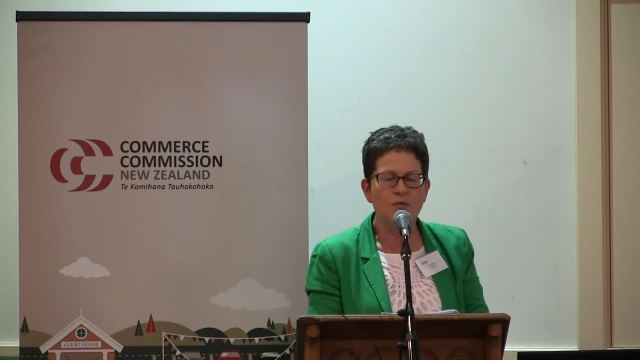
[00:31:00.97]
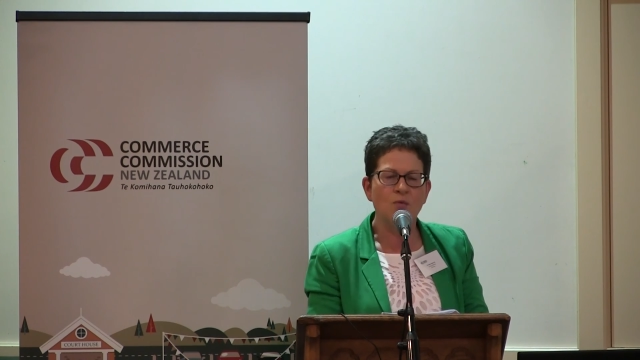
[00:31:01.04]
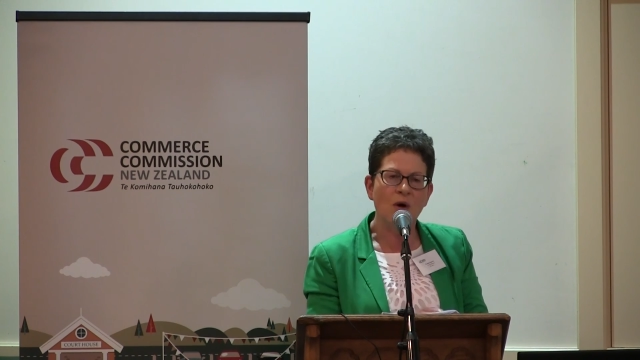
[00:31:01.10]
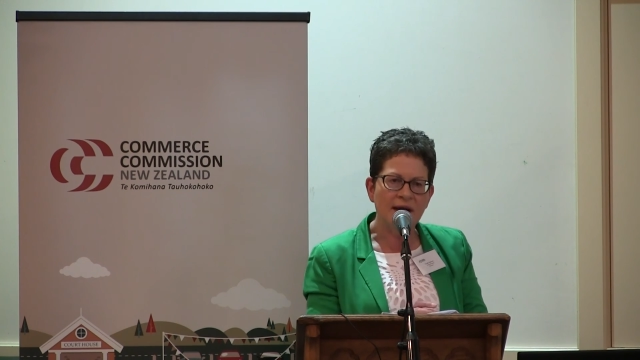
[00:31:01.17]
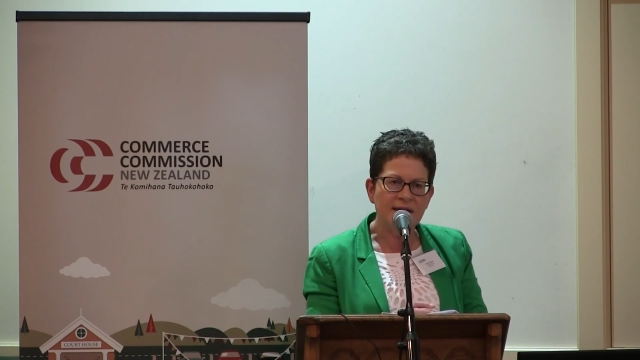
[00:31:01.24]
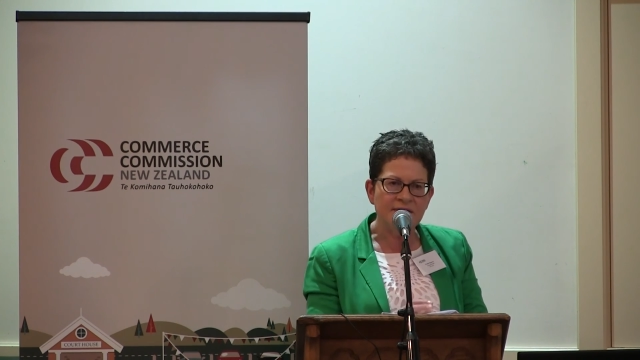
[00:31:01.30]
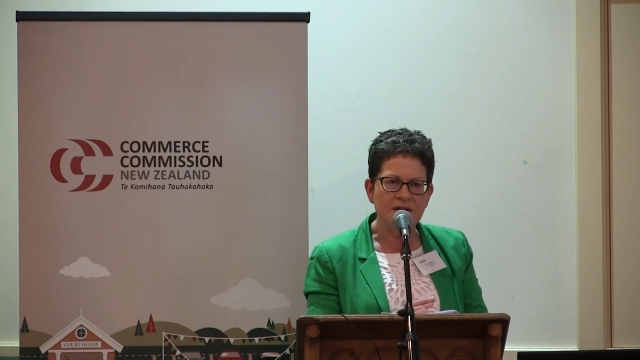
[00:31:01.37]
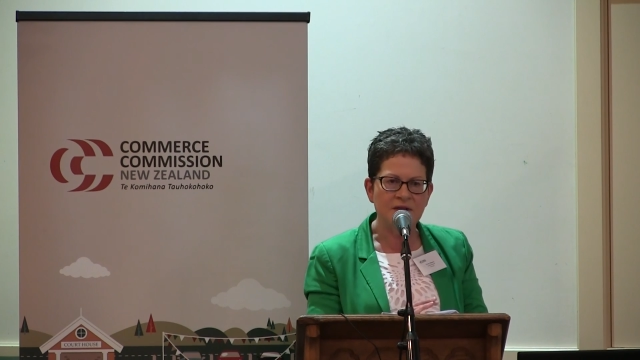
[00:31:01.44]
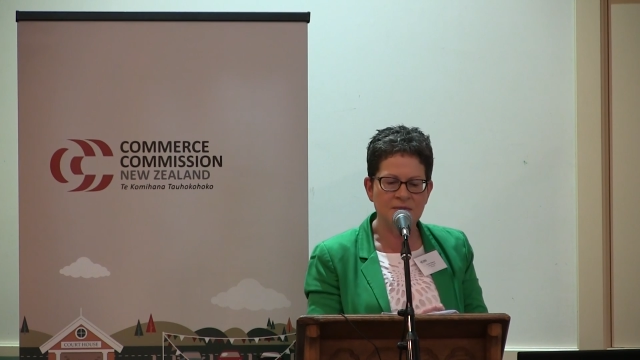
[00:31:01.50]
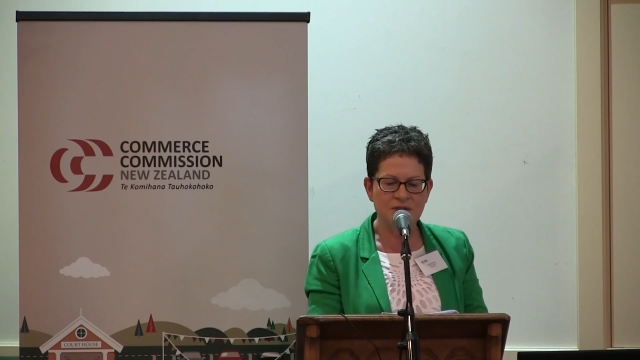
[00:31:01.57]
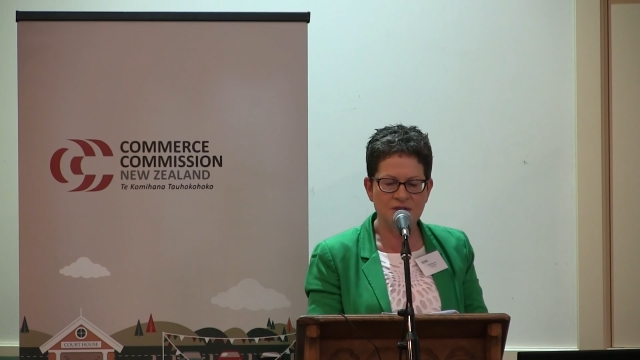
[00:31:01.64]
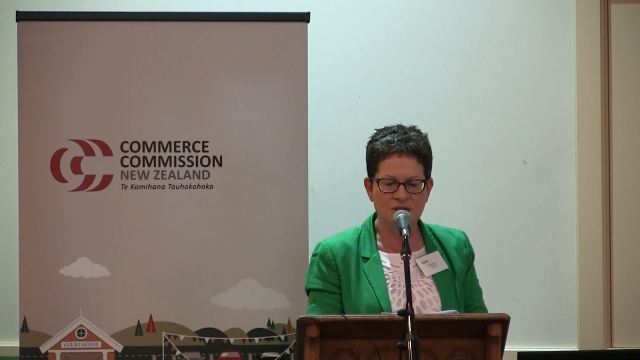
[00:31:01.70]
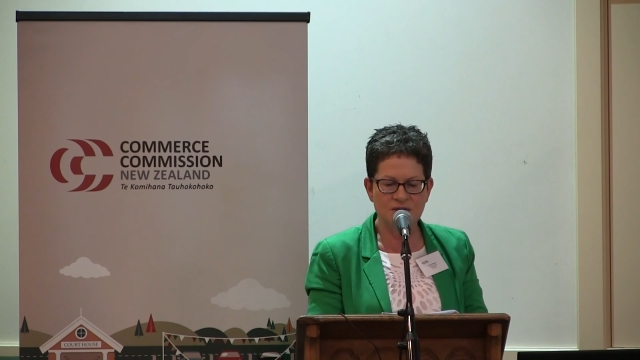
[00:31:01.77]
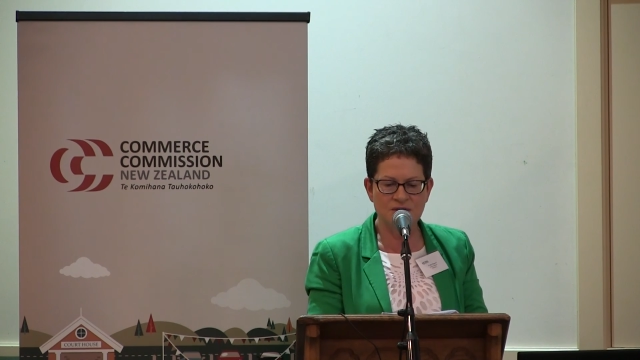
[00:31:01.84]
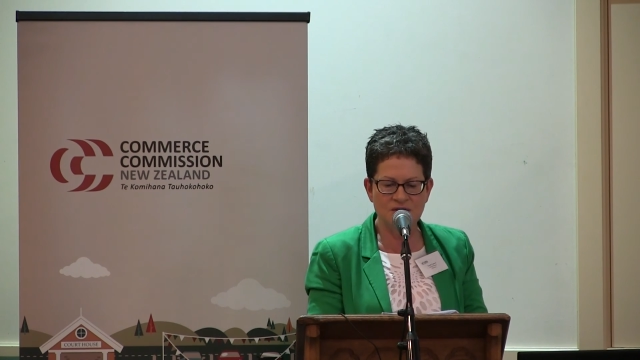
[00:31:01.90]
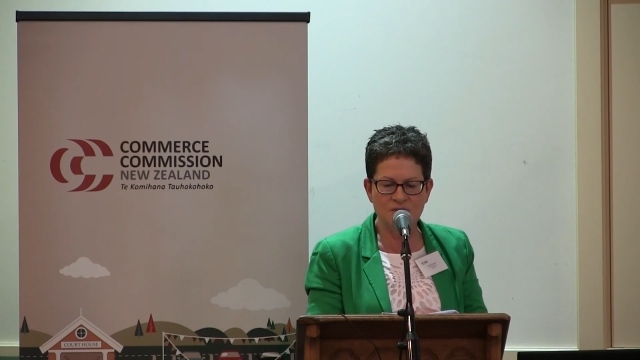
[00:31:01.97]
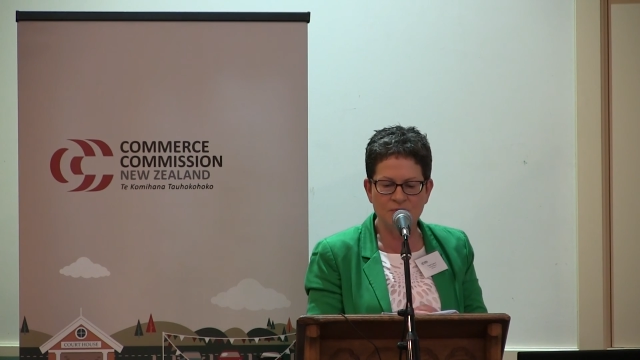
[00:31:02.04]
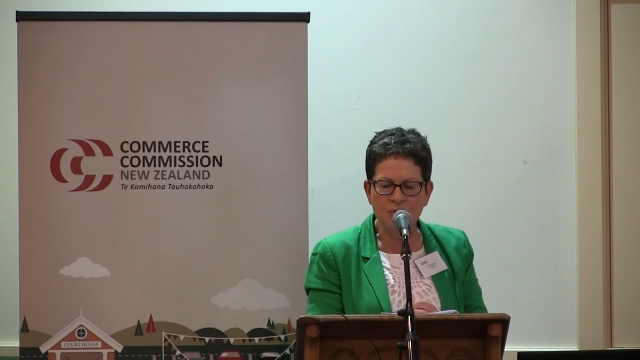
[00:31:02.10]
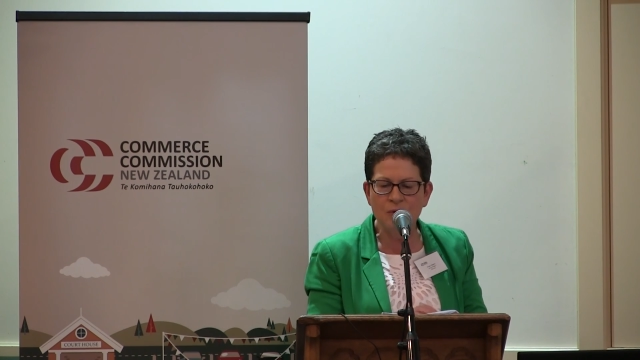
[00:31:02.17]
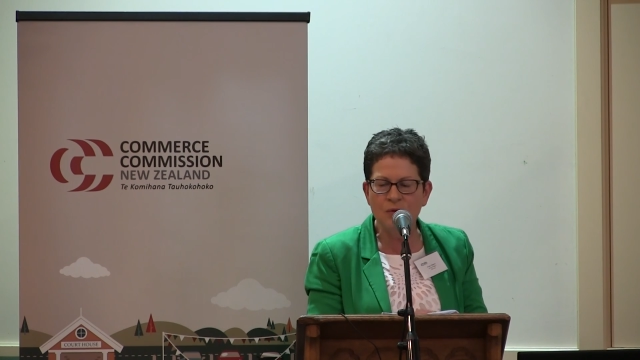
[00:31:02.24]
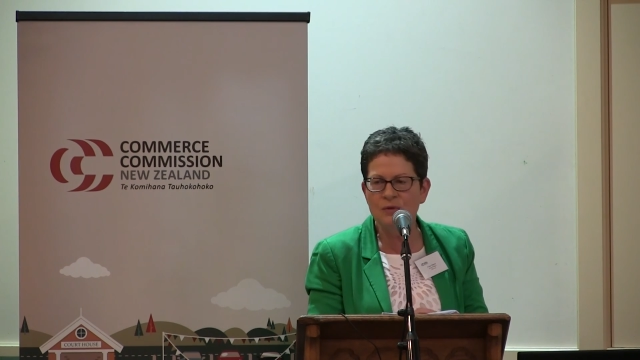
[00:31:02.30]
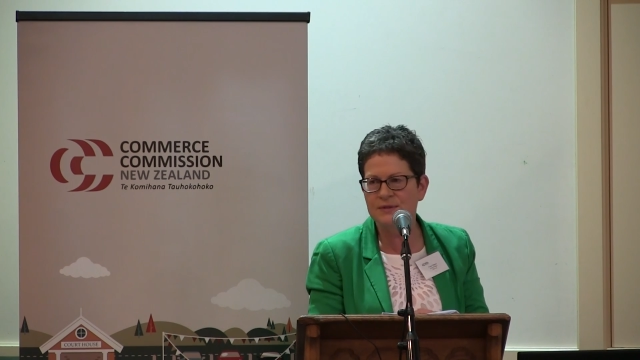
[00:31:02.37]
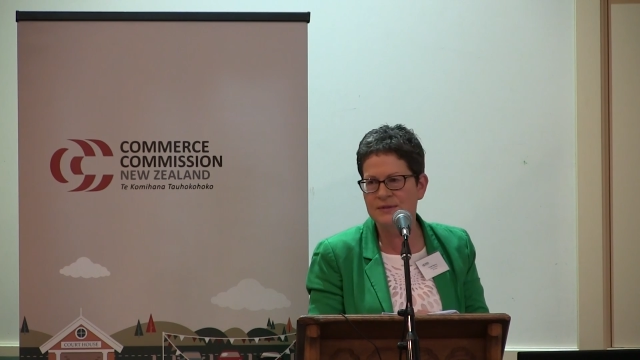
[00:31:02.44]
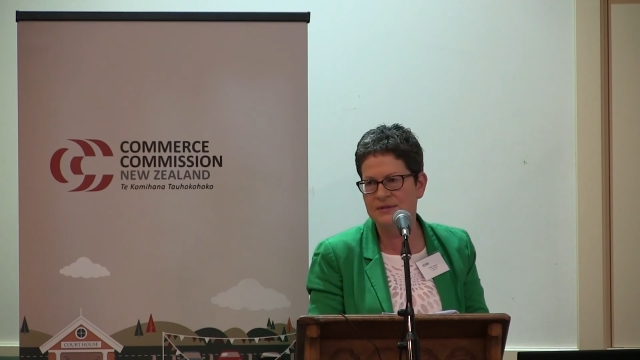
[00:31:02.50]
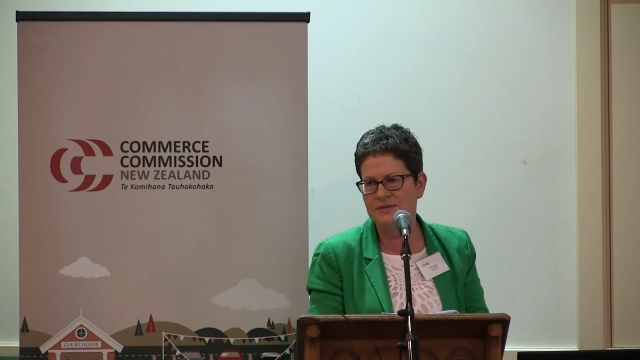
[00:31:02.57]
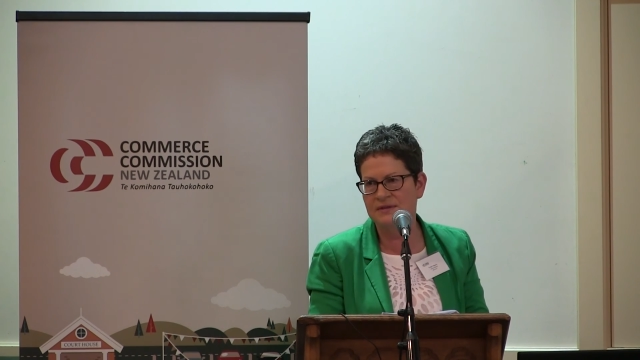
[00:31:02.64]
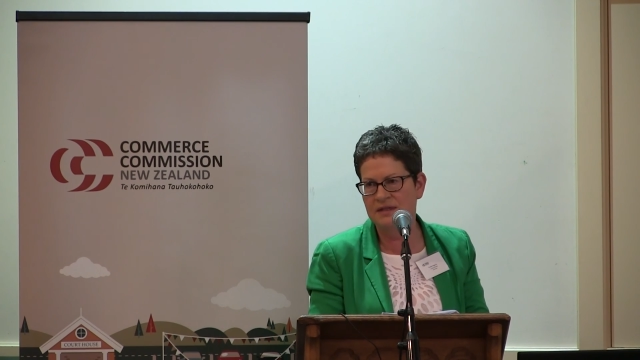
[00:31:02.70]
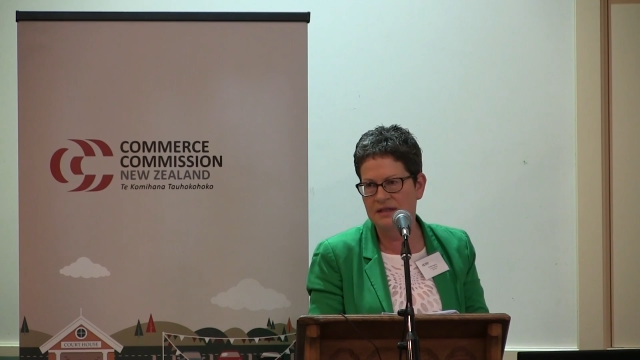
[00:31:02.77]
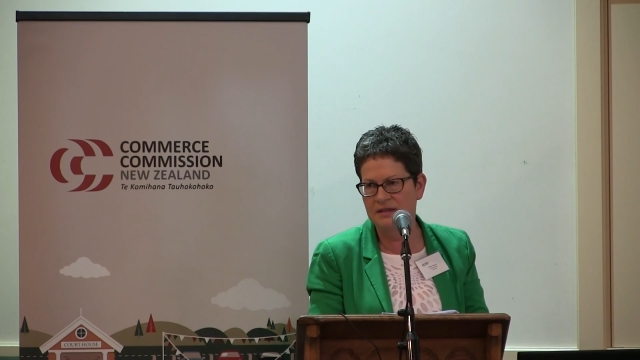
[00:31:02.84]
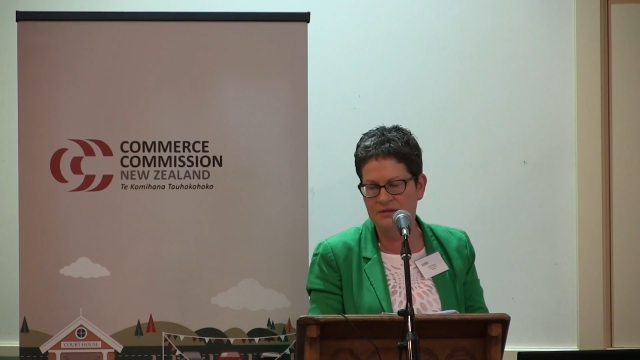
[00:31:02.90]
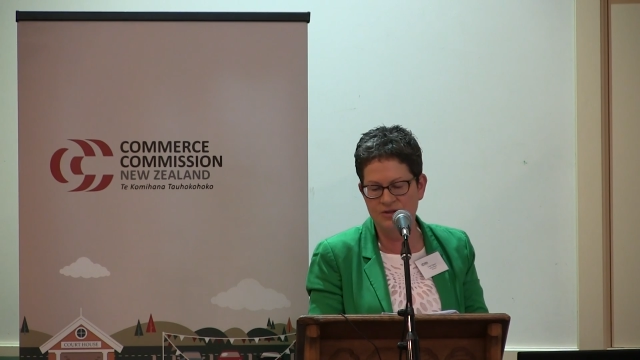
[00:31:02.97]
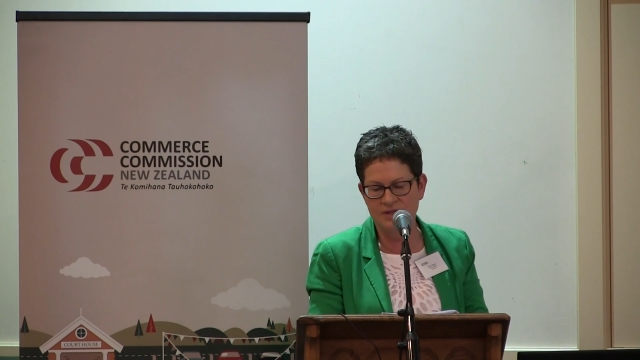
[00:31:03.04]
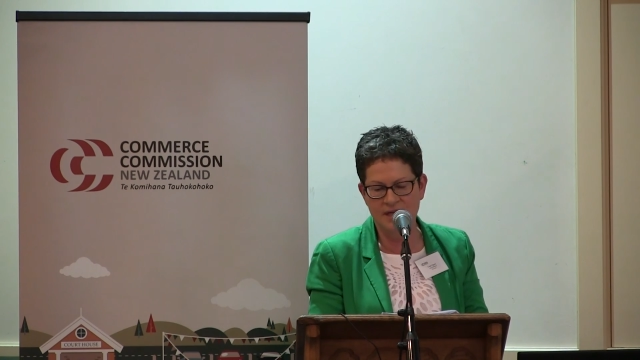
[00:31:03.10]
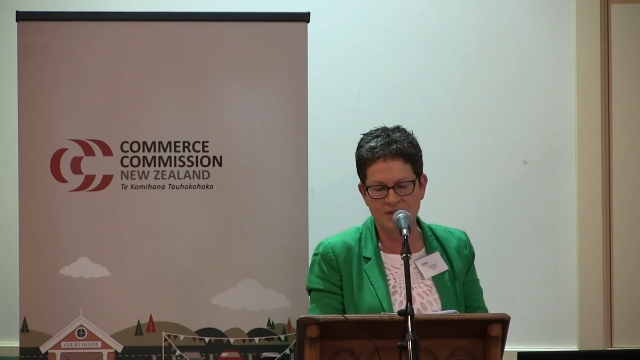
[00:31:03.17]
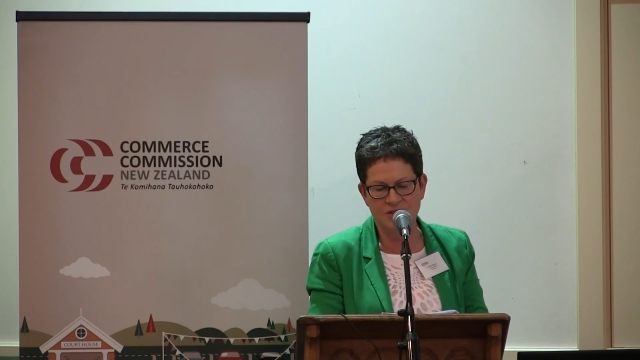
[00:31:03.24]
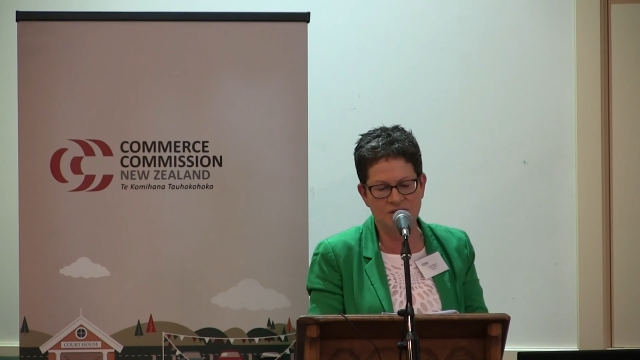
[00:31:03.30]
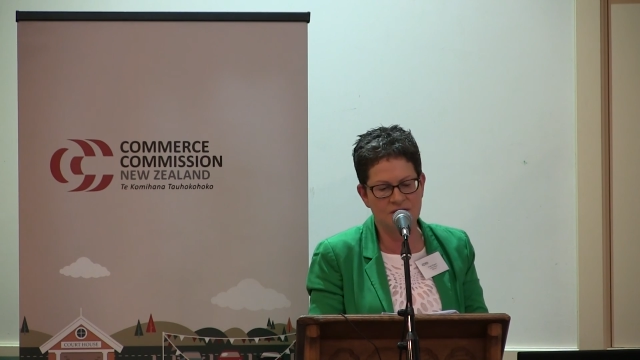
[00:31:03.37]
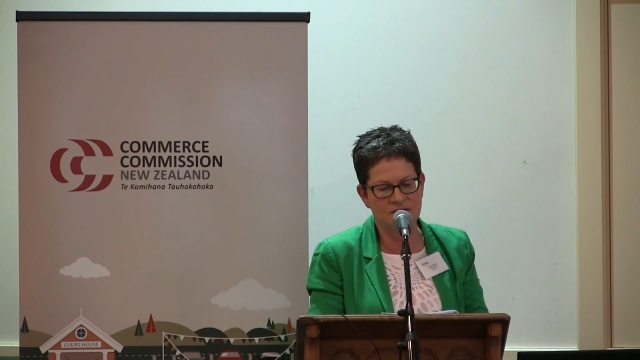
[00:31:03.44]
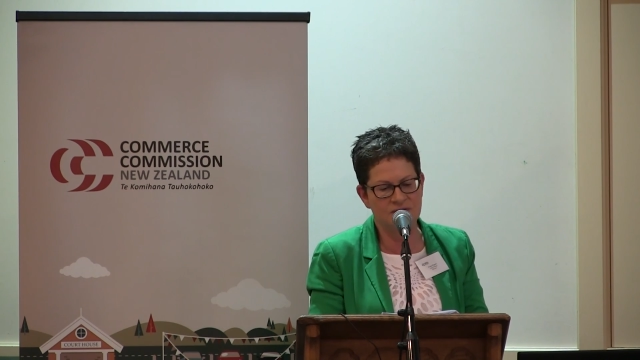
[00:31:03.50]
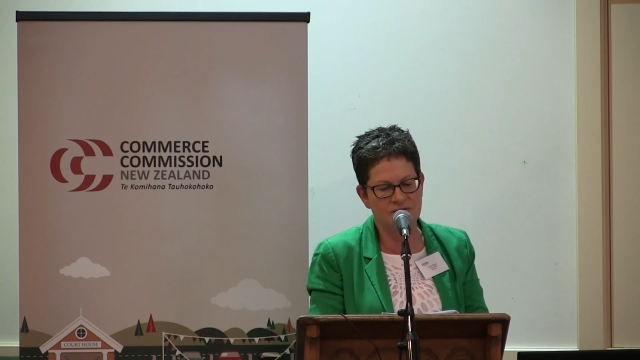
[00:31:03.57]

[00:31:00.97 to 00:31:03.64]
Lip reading: why the Commission supports the introduction